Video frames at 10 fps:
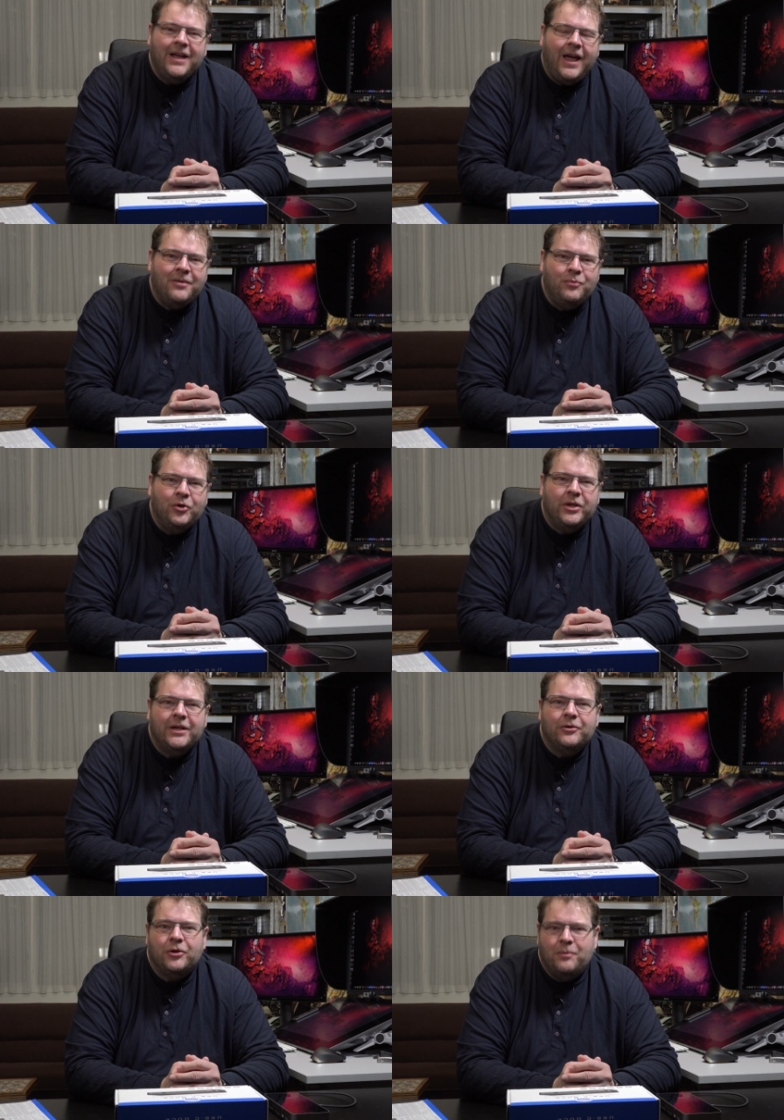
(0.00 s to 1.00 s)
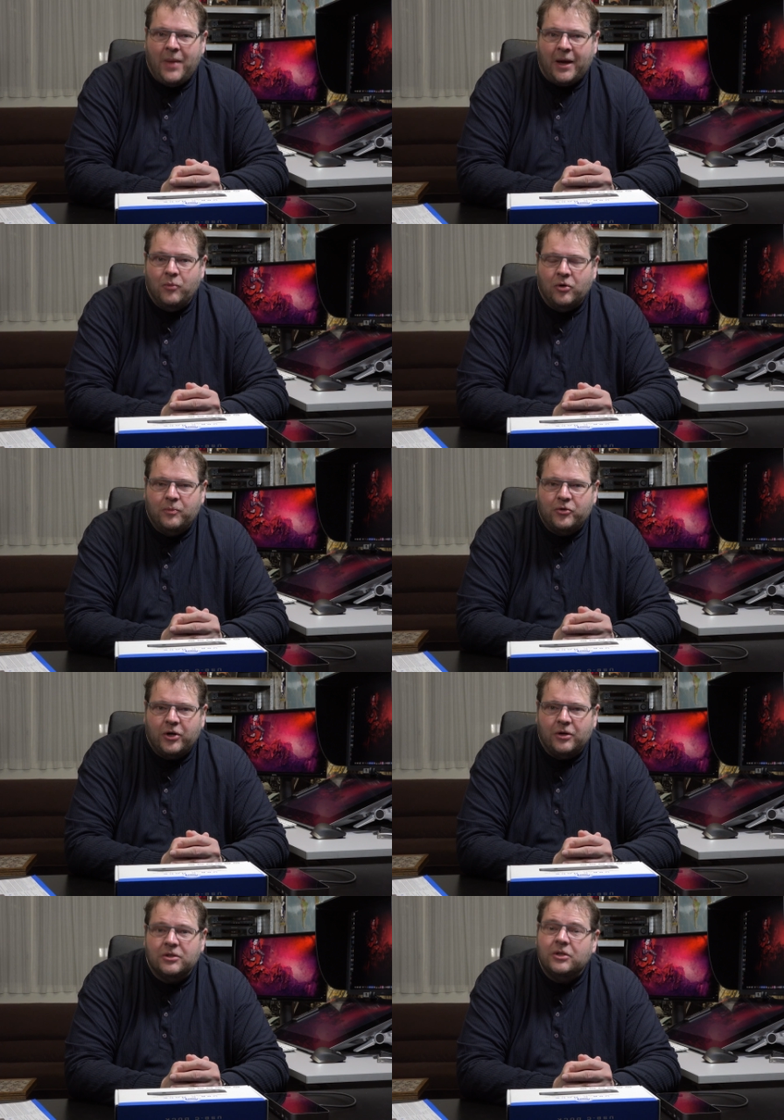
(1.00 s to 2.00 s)
and put in her MacBook
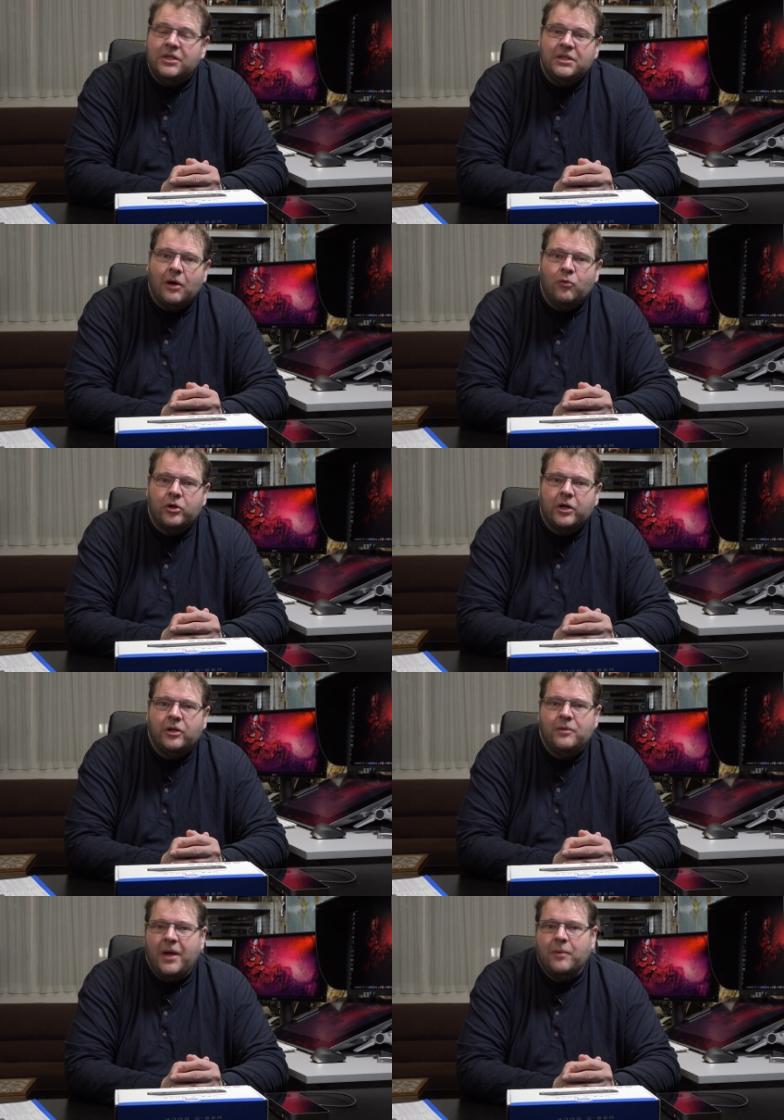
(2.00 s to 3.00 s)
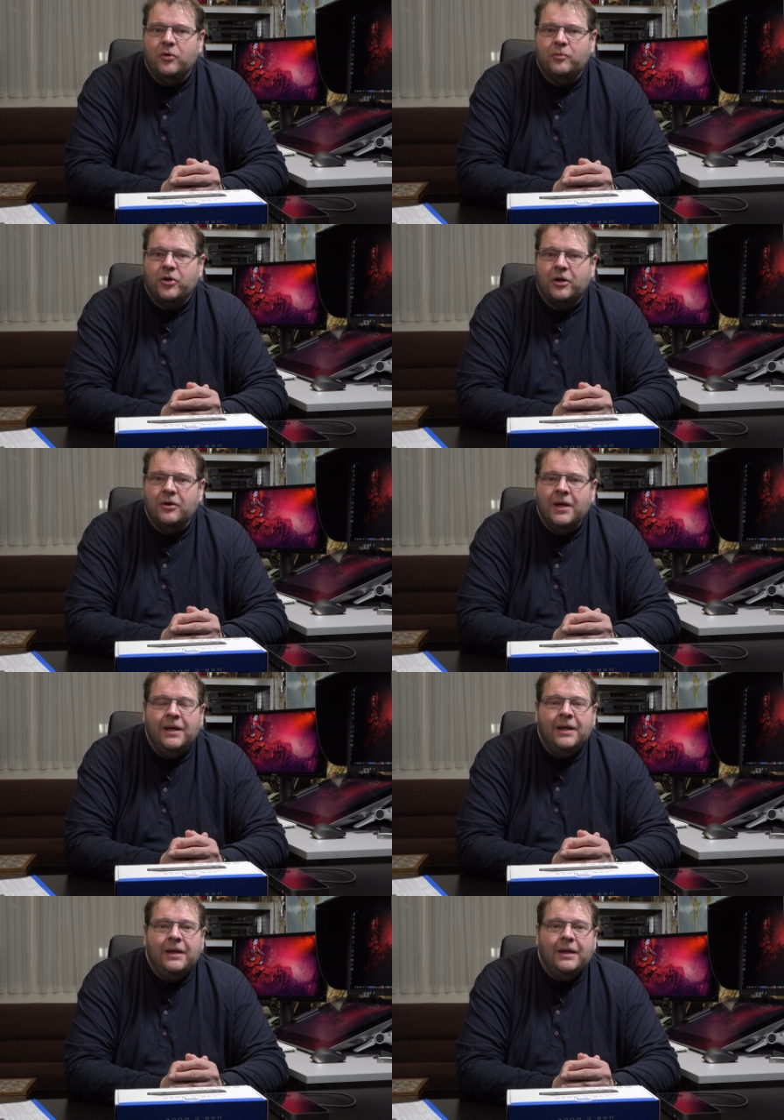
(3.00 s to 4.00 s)
Pro. So she's now working on the MacBook Pro.
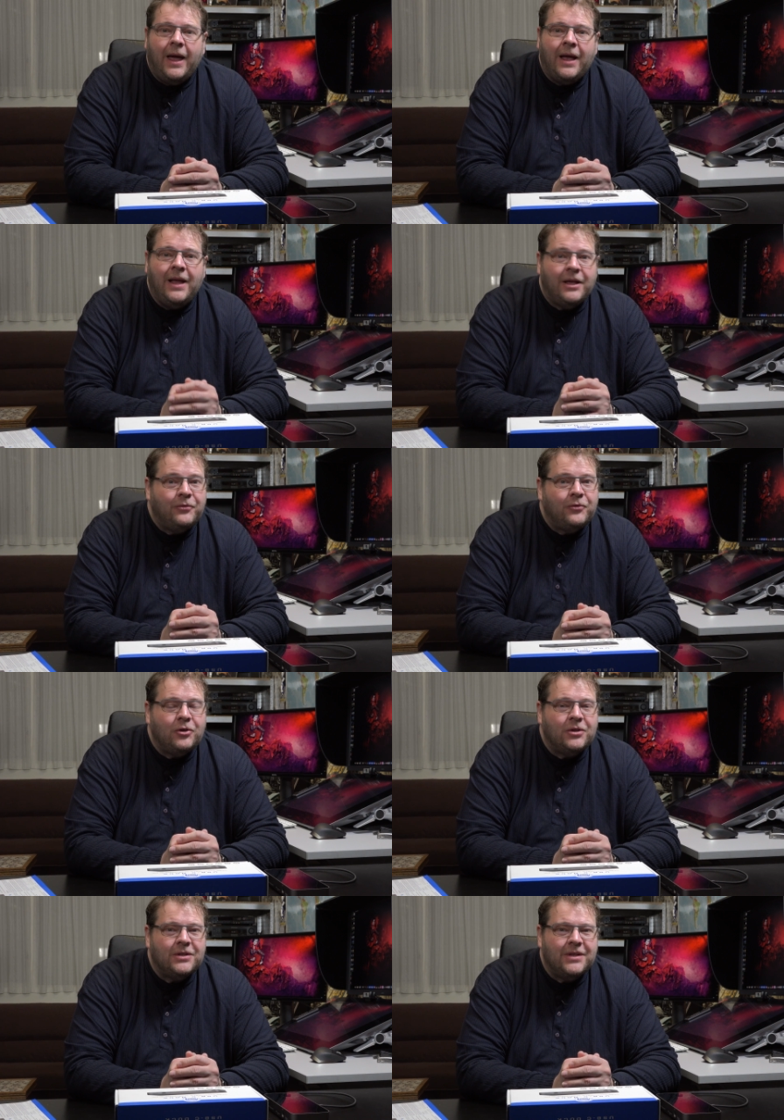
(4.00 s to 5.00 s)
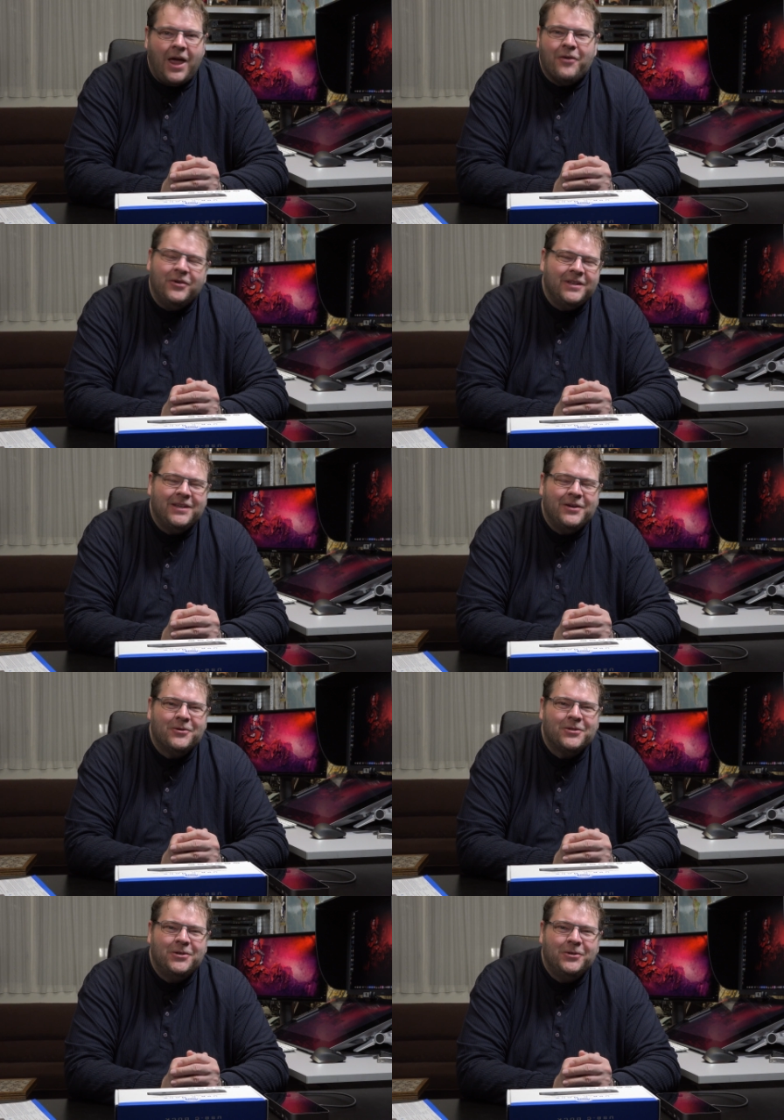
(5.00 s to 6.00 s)
And at first, everything
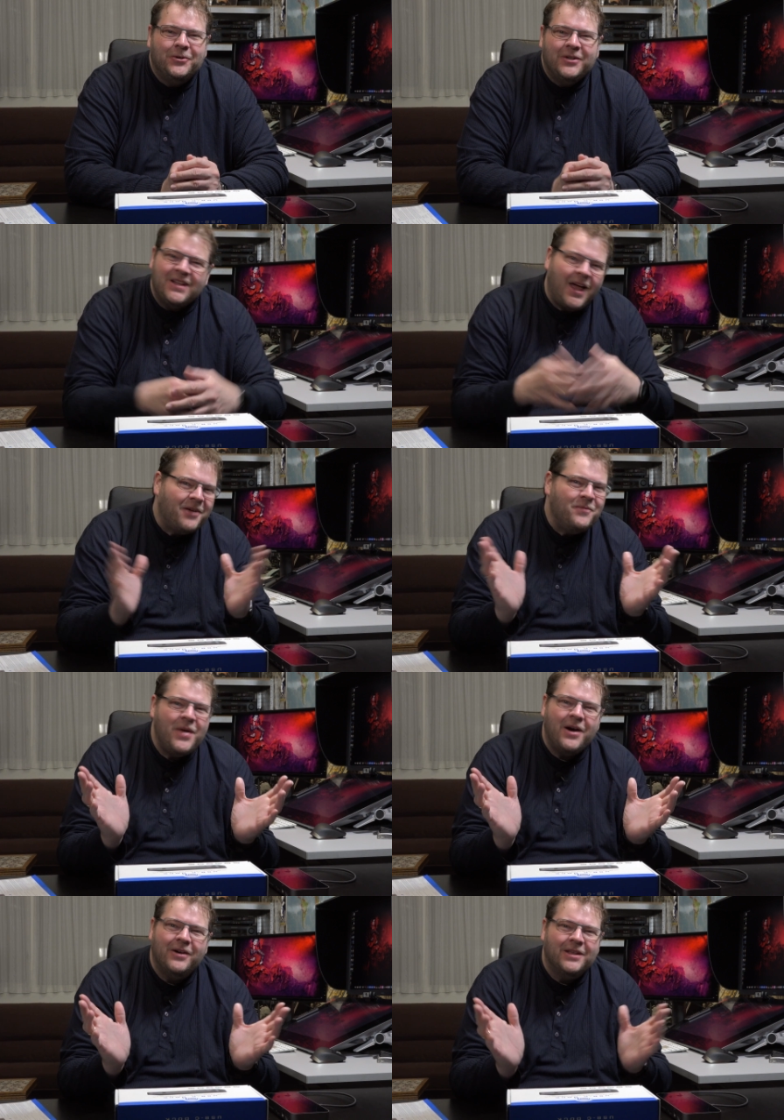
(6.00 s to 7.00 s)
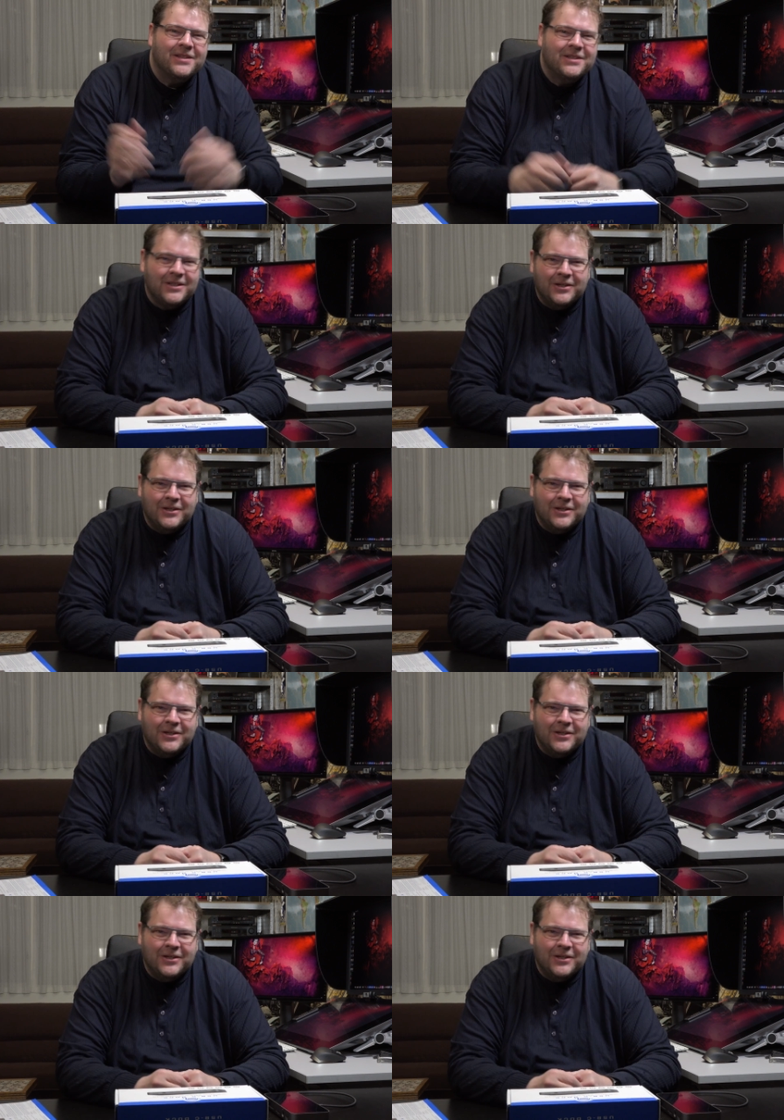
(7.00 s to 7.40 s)
was cool. It's like a marriage.